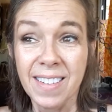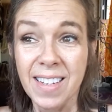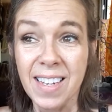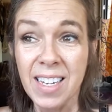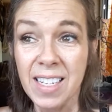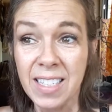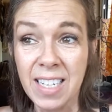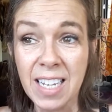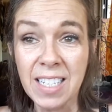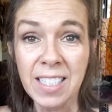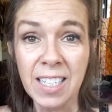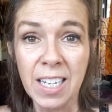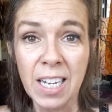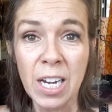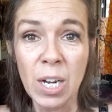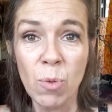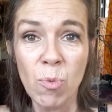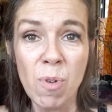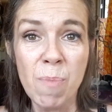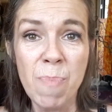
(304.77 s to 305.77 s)
It doesn't.
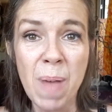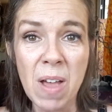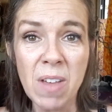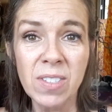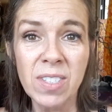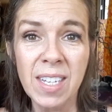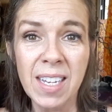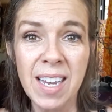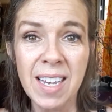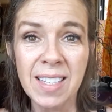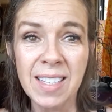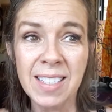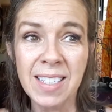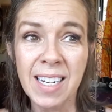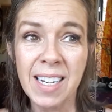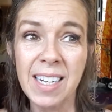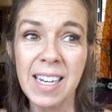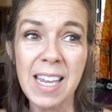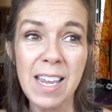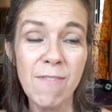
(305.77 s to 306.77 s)
It rebels against
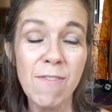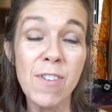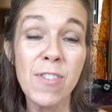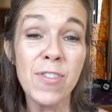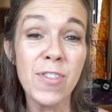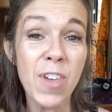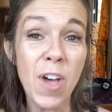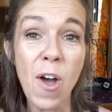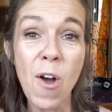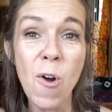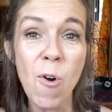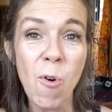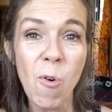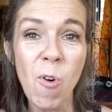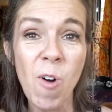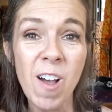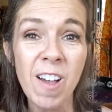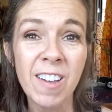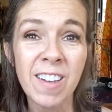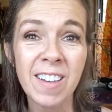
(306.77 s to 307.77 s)
it, even
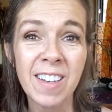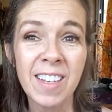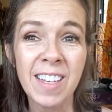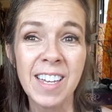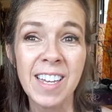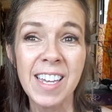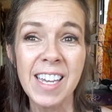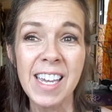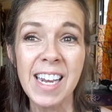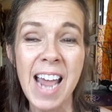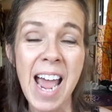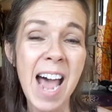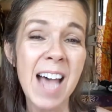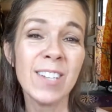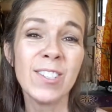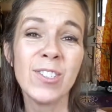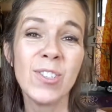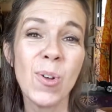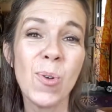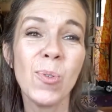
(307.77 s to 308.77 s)
though it
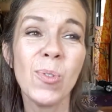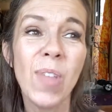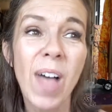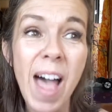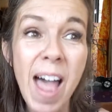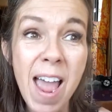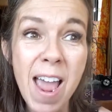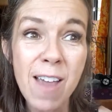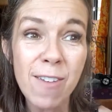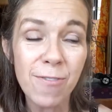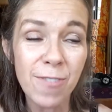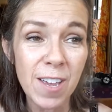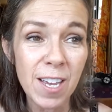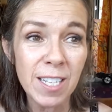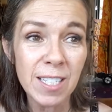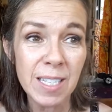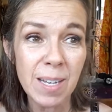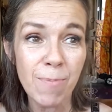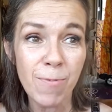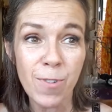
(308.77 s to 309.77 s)
has no life
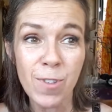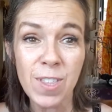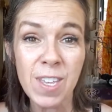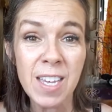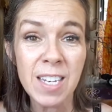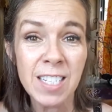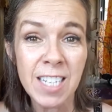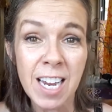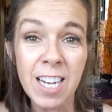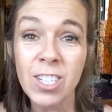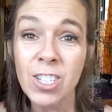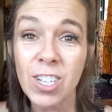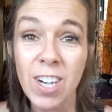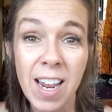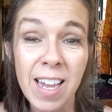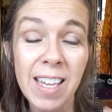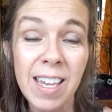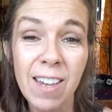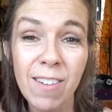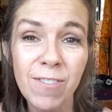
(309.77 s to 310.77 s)
except for the attention
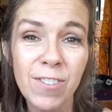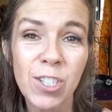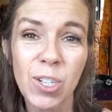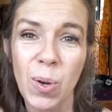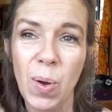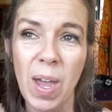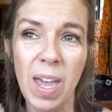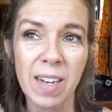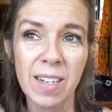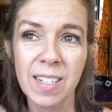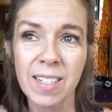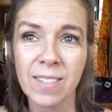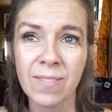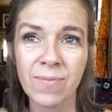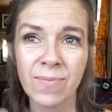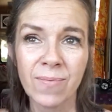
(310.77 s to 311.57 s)
I give to it.